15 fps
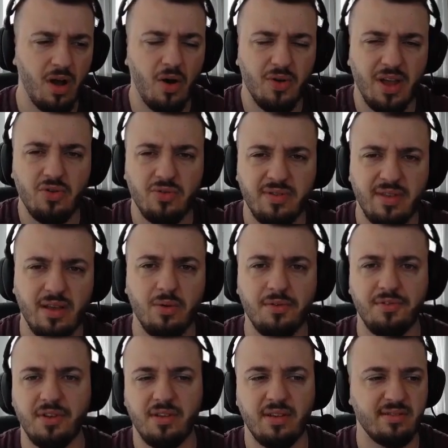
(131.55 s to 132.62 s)
How can you deal
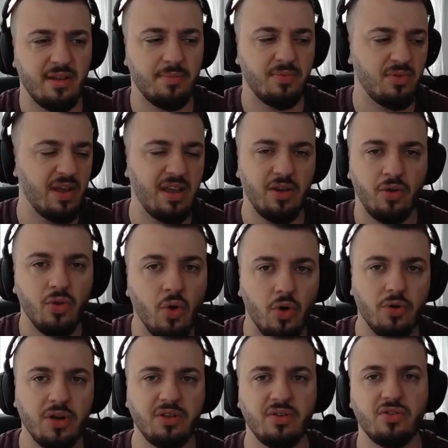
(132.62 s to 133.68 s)
with it except
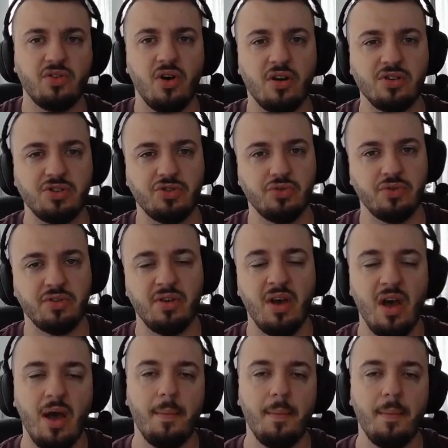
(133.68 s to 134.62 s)
ignoring the Guardian Druid?